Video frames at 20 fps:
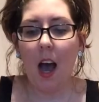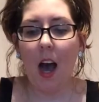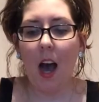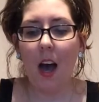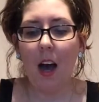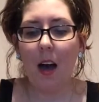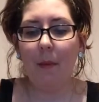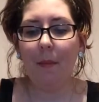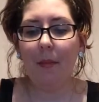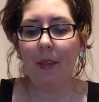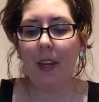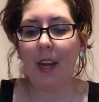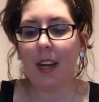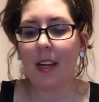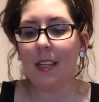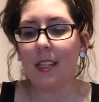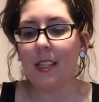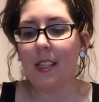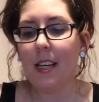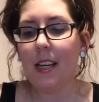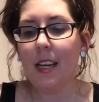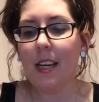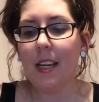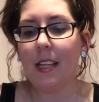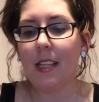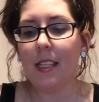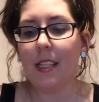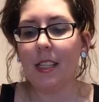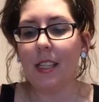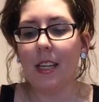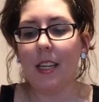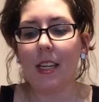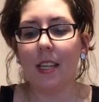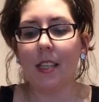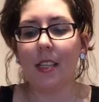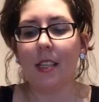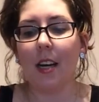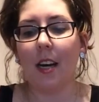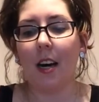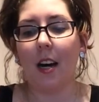The next thing is
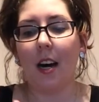these,